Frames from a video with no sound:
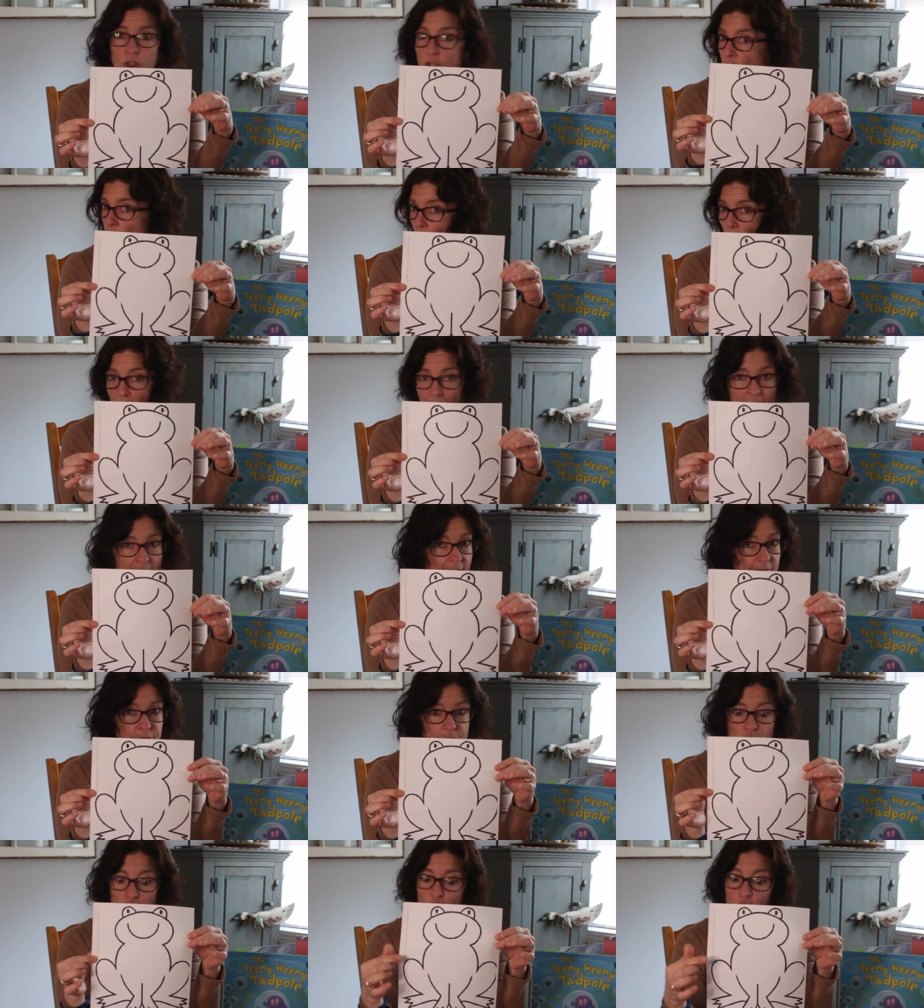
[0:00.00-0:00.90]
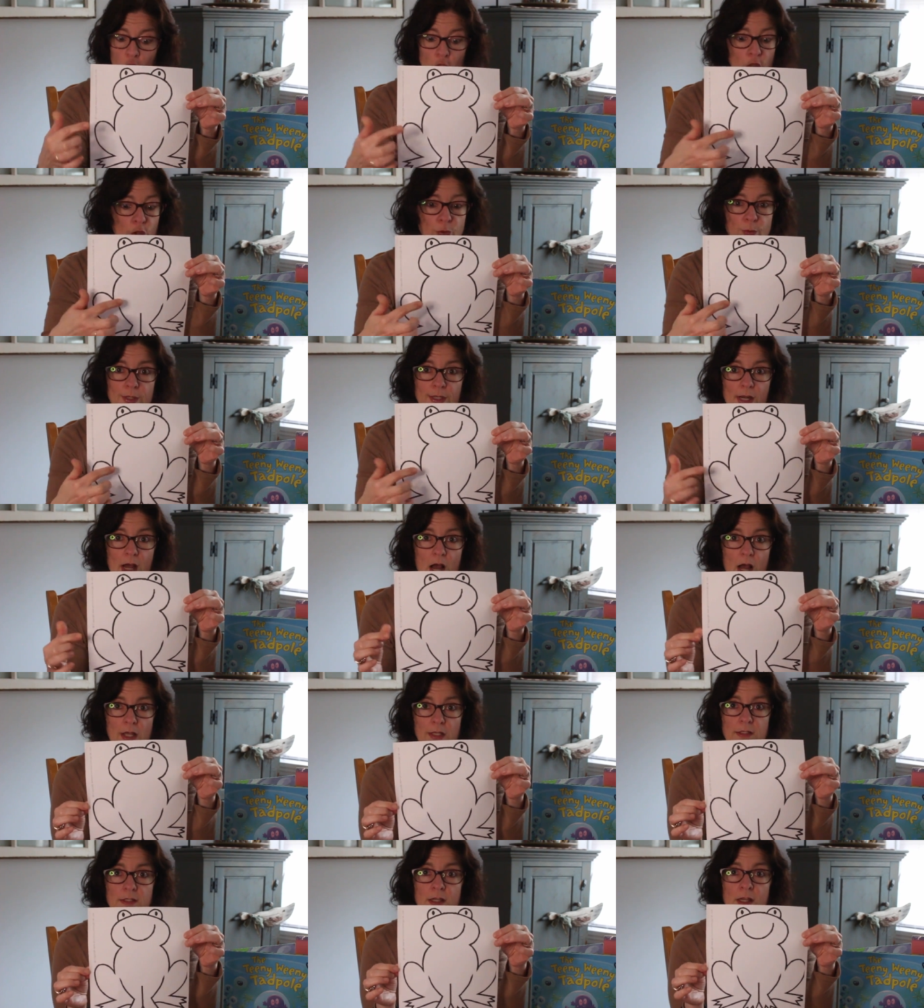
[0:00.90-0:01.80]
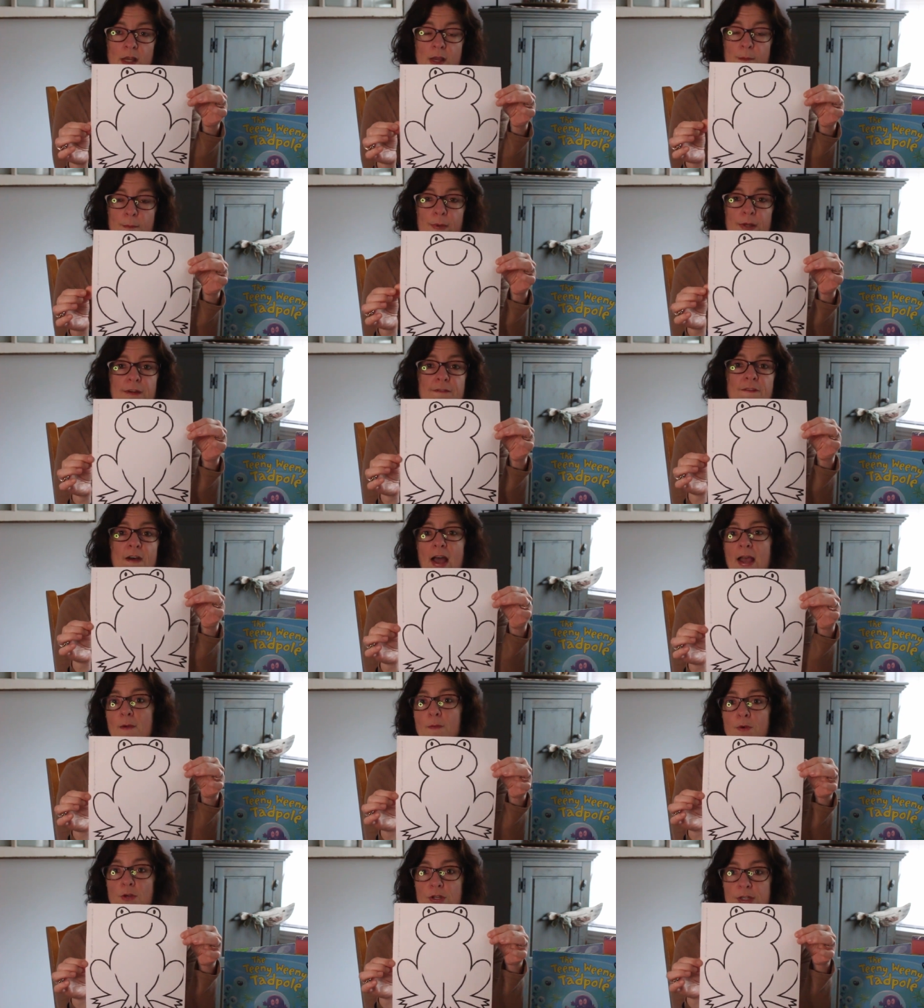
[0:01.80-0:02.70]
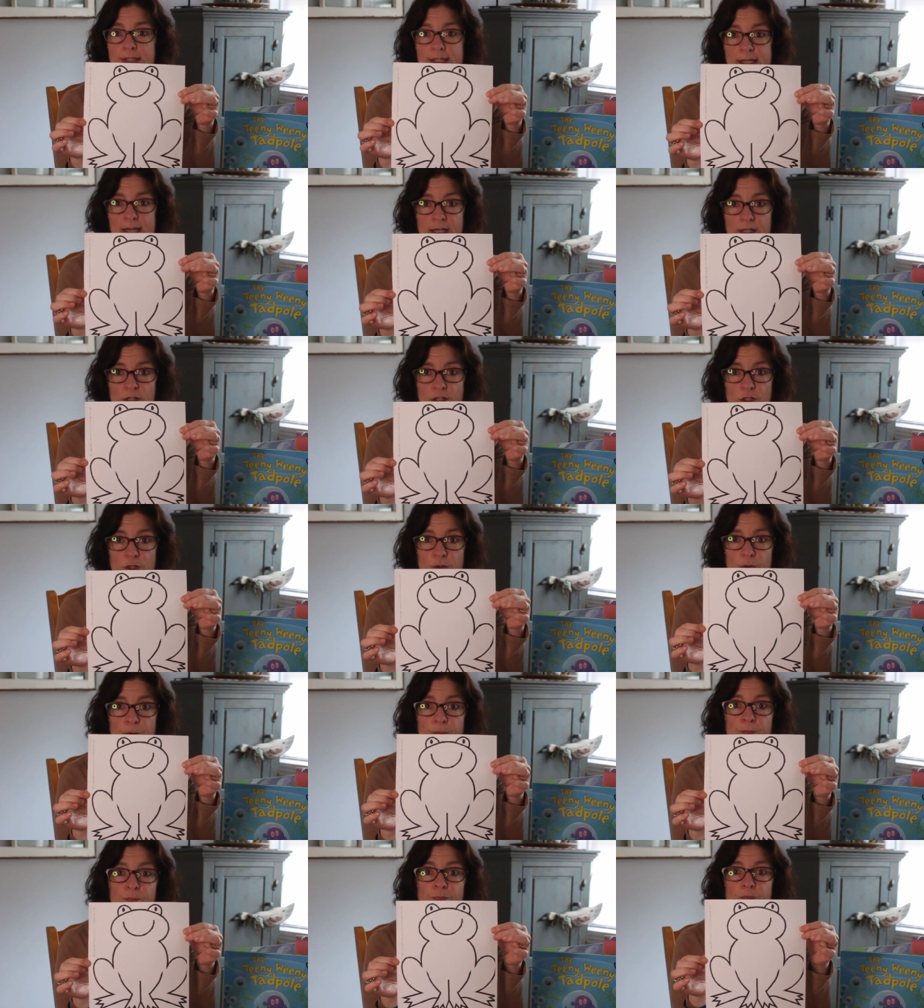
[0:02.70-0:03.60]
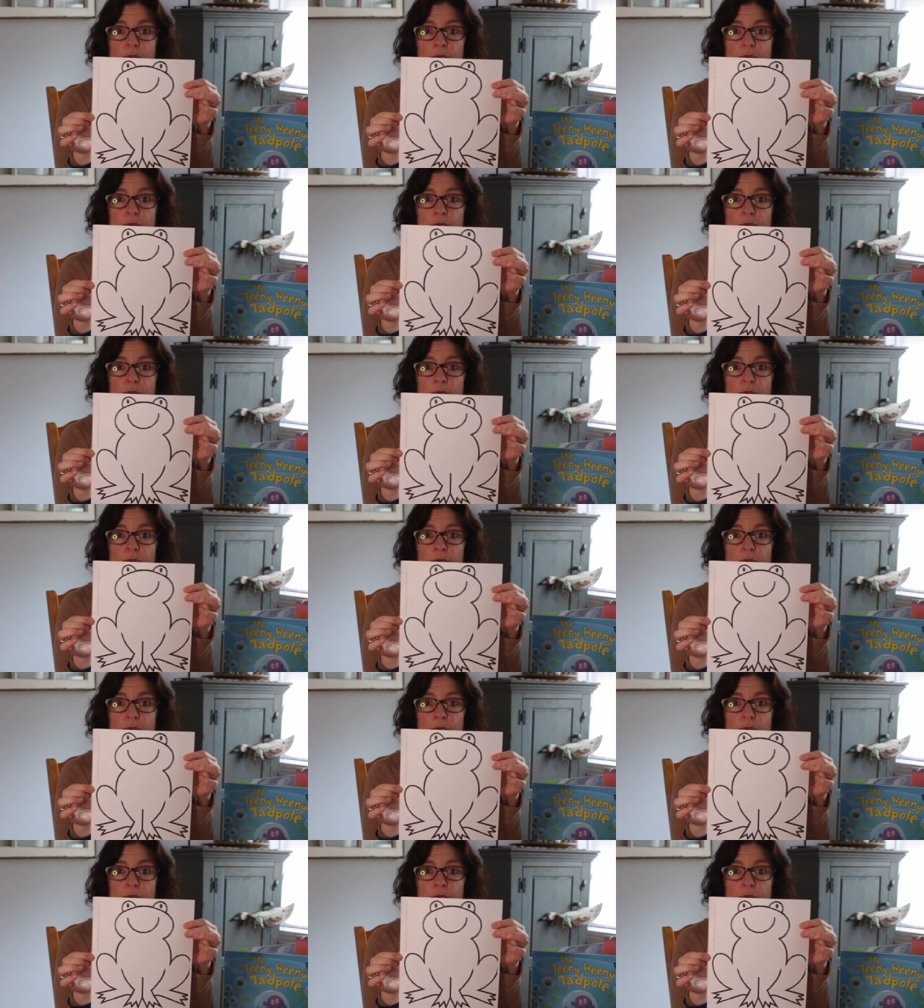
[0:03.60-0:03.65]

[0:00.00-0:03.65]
You don't have to glue it on, but if I were to say to you,